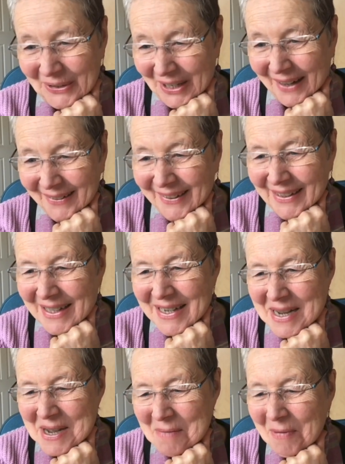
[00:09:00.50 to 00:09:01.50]
now.
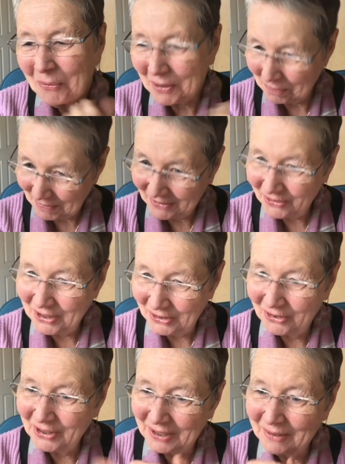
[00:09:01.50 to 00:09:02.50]
But we'd been
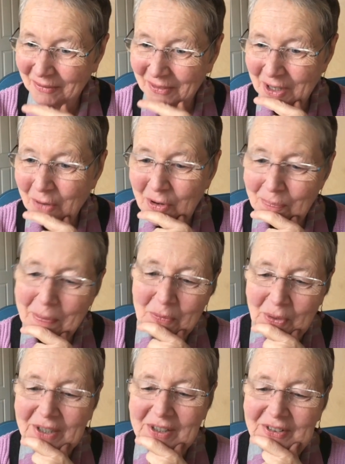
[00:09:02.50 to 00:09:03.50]
teaching, we've been
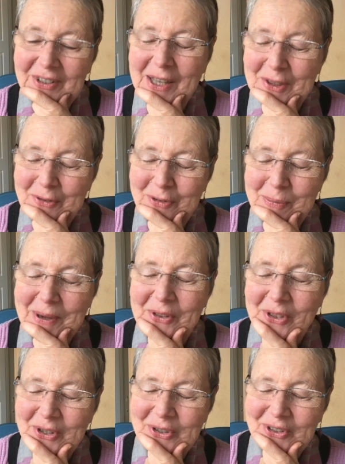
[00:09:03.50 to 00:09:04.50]
working together for about
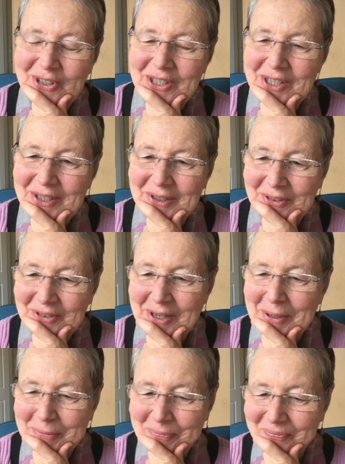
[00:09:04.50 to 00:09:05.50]
13 years now.